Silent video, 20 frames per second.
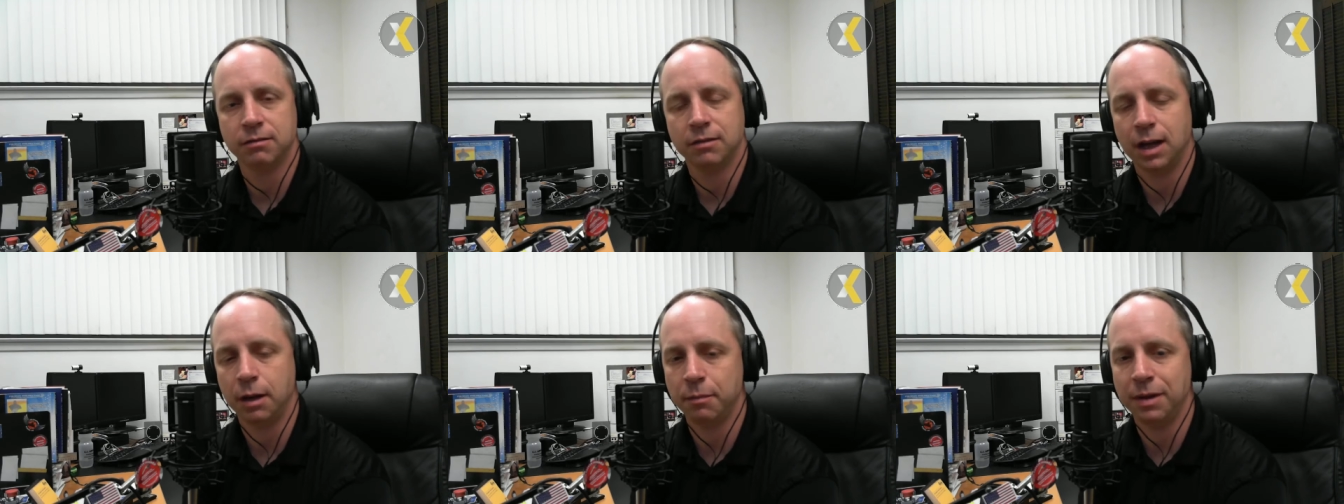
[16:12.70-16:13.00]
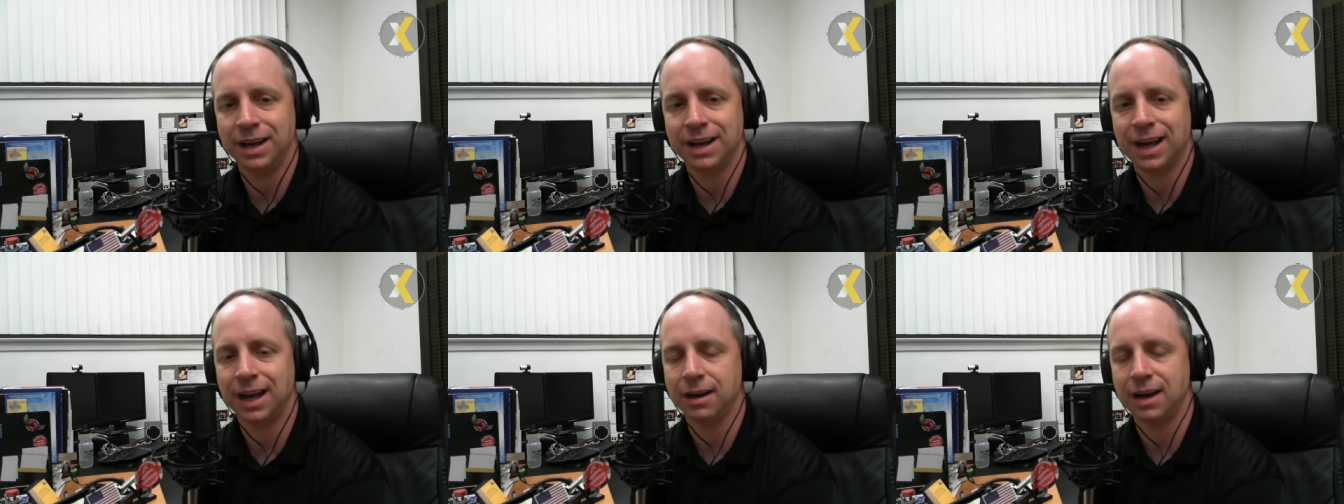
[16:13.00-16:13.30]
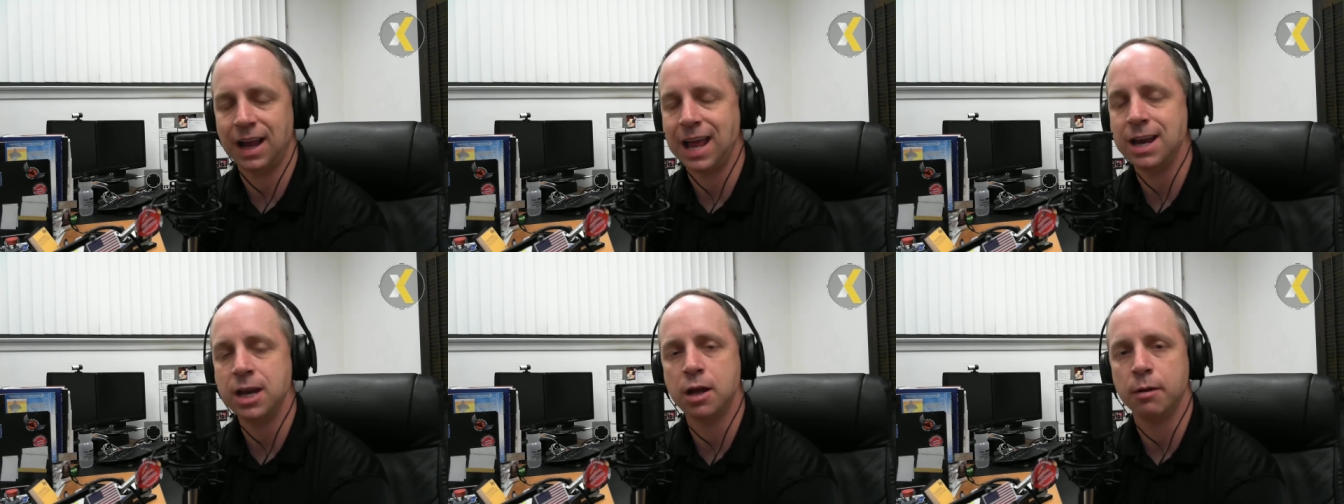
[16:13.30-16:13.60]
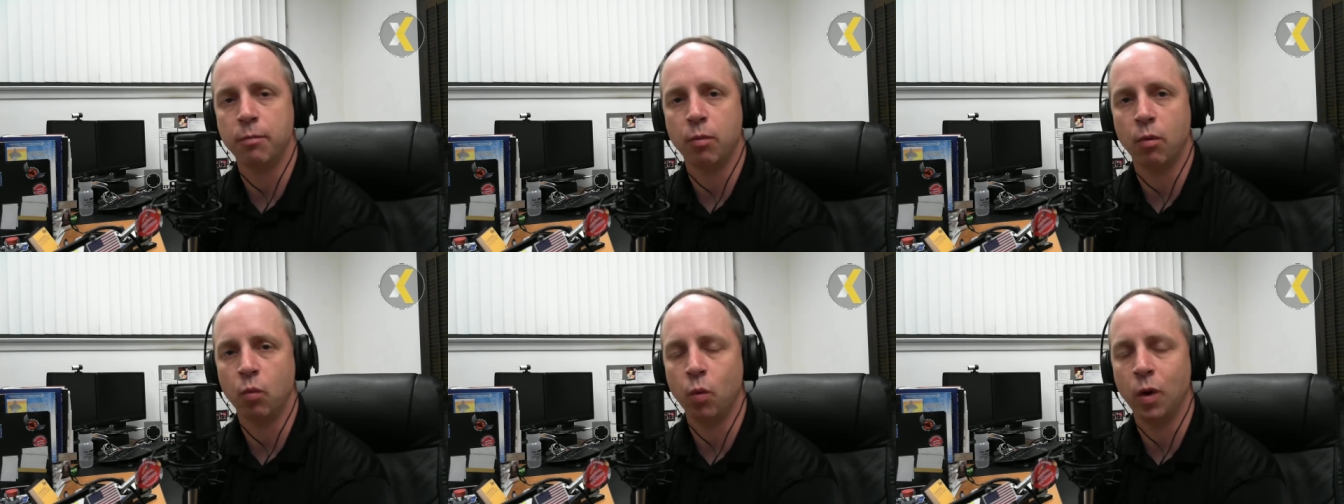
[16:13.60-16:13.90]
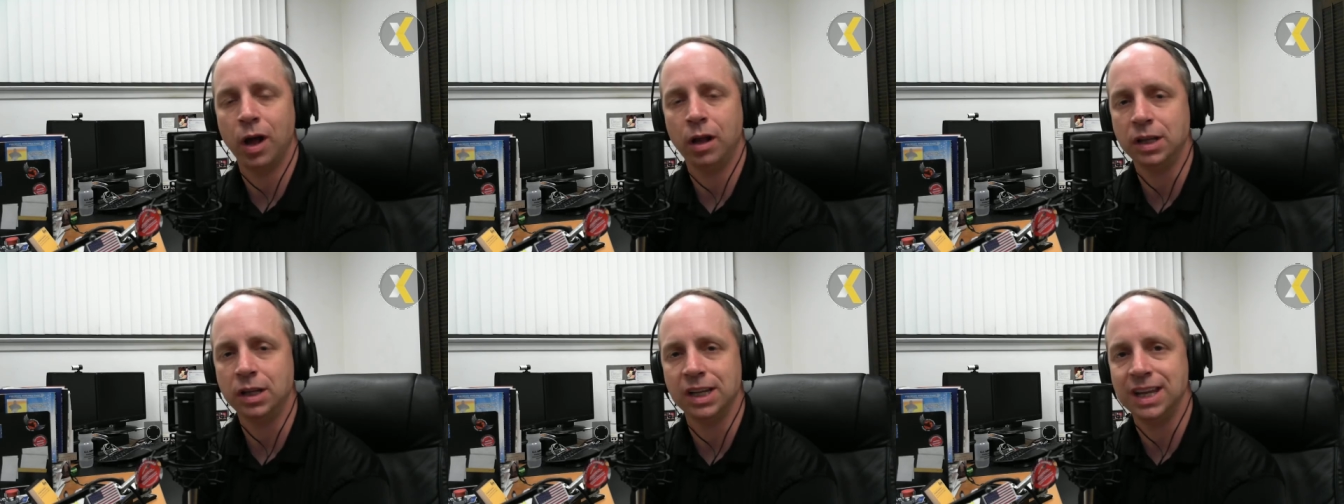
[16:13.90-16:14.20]
I may not end up
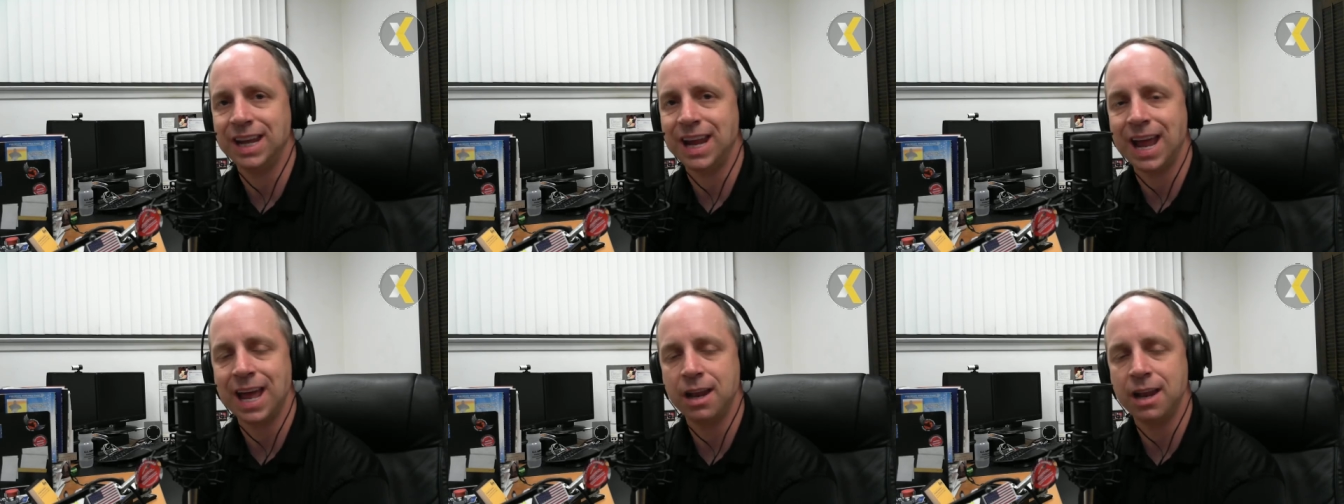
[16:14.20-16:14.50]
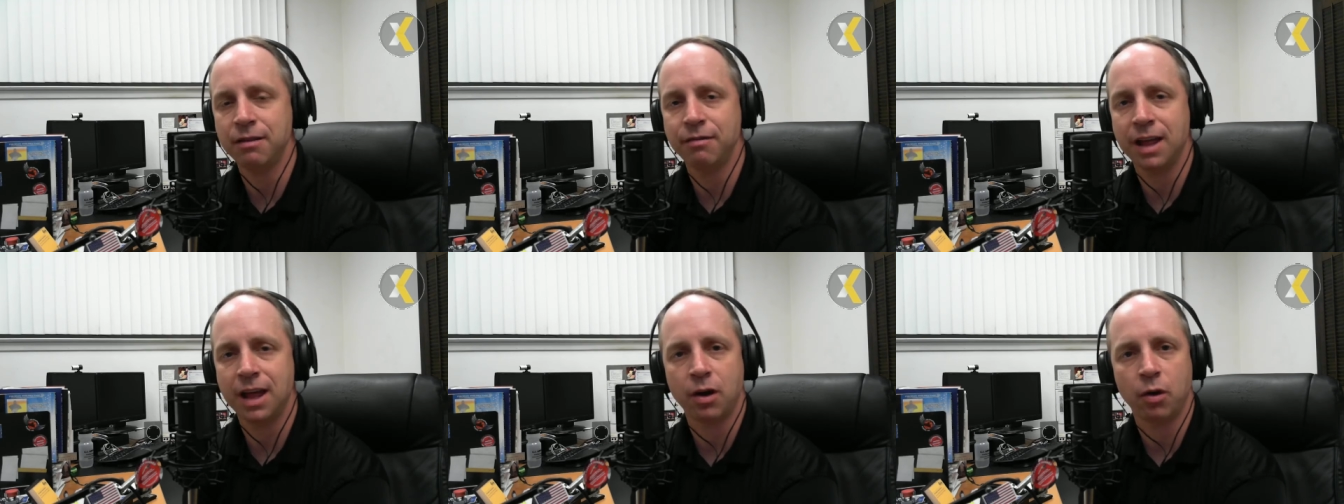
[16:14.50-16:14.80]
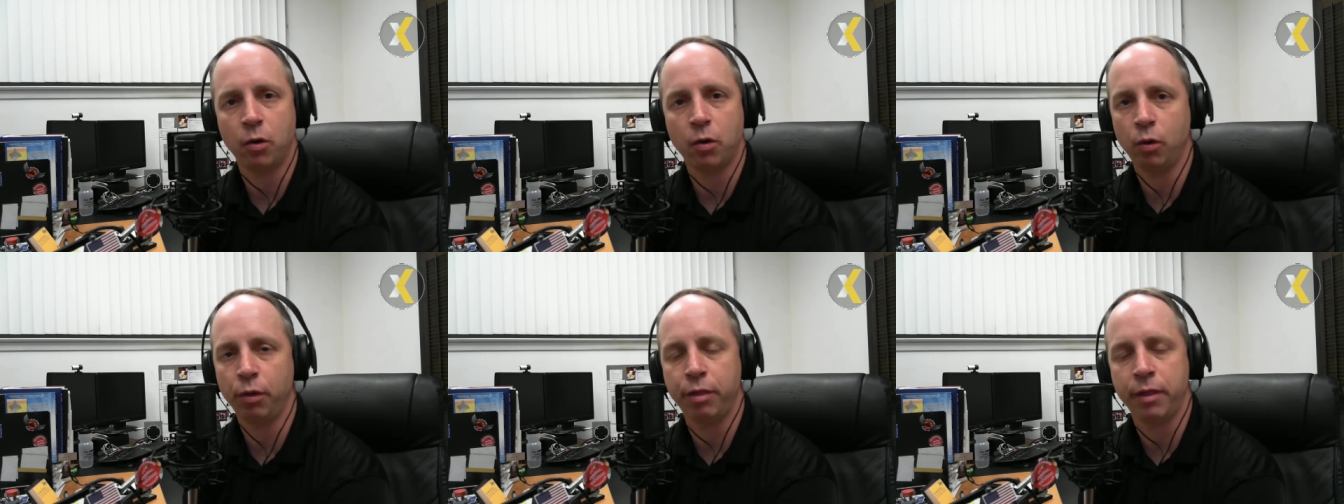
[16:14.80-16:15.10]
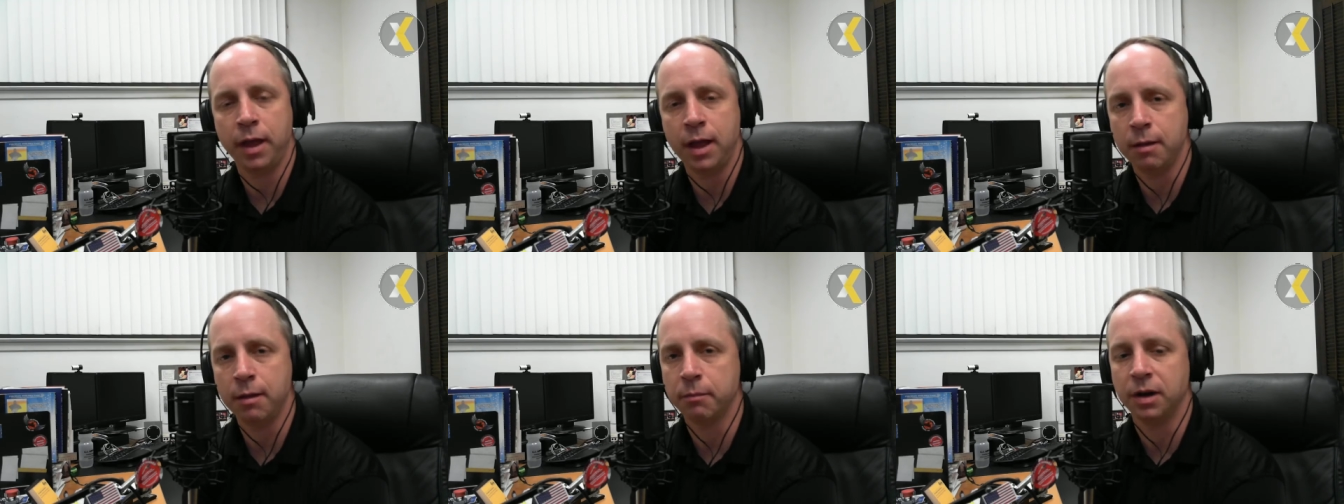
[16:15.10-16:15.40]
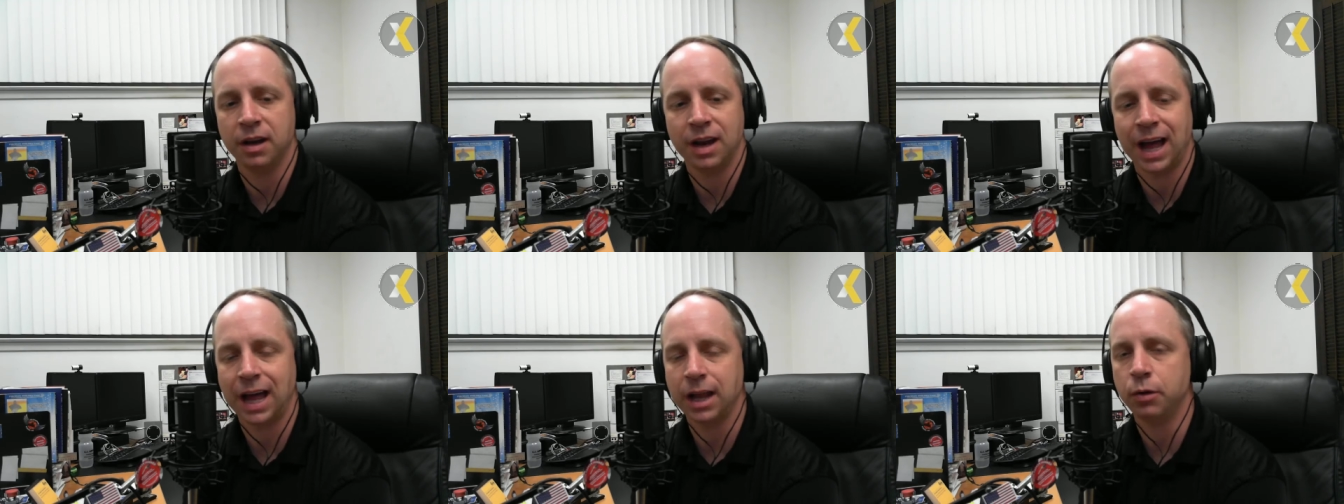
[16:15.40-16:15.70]
well in the end of that whole thing,
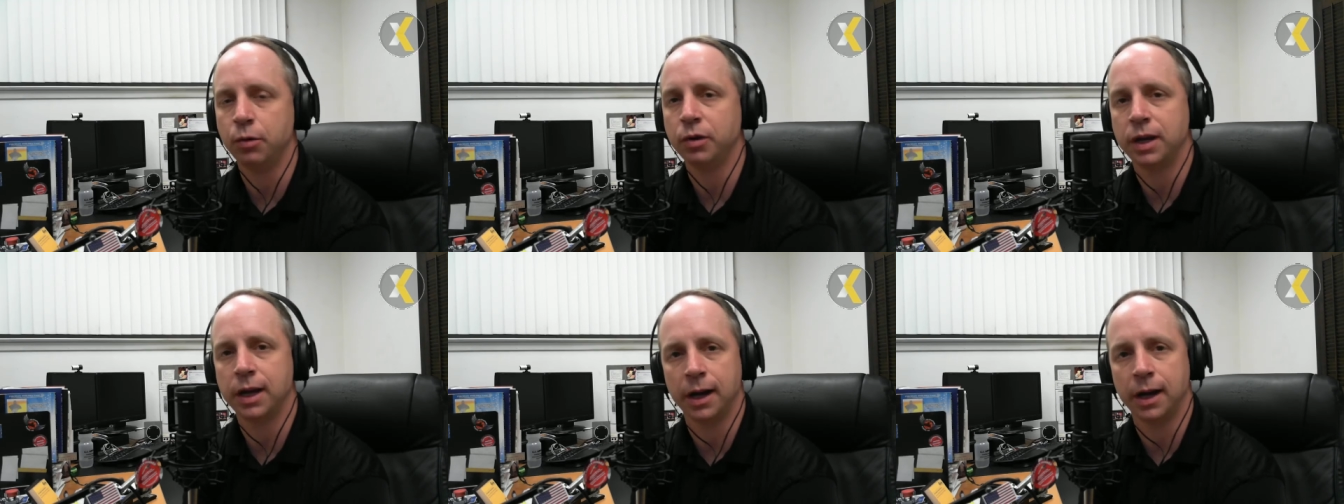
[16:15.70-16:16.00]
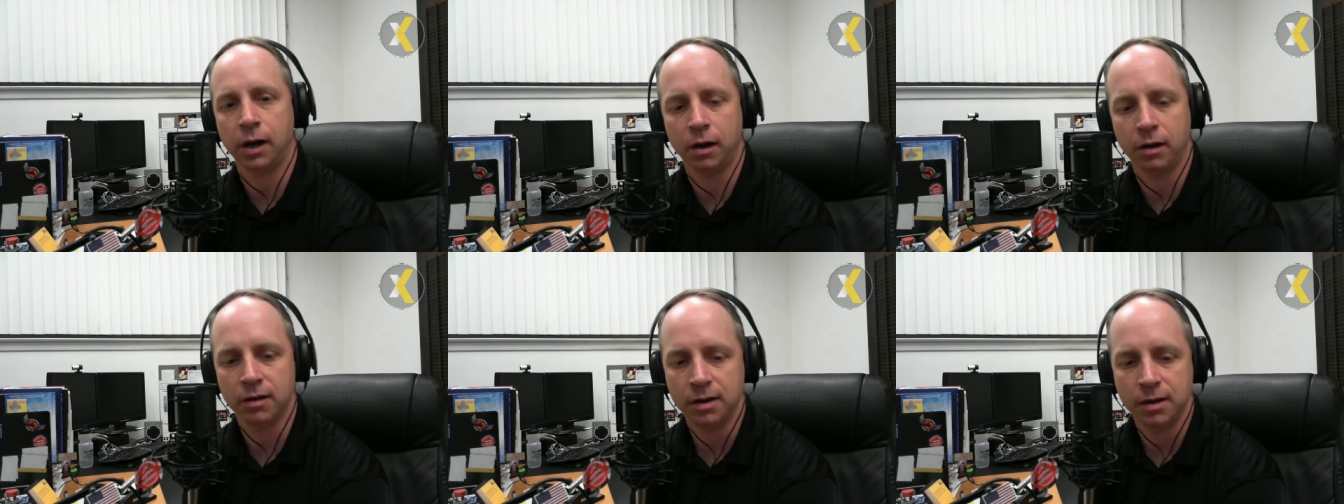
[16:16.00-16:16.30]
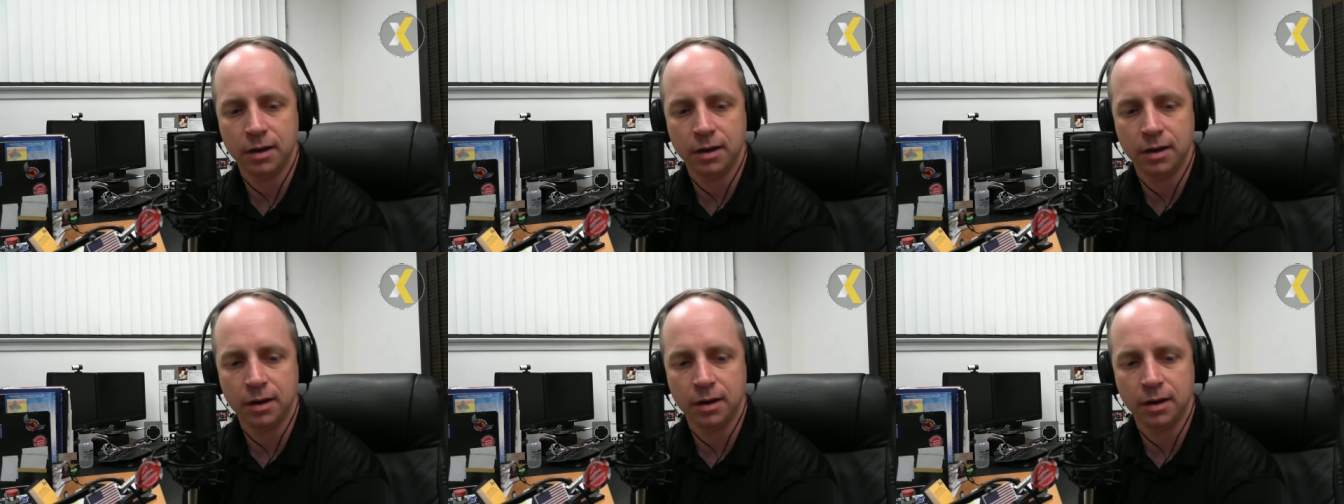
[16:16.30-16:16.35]
but I don't care.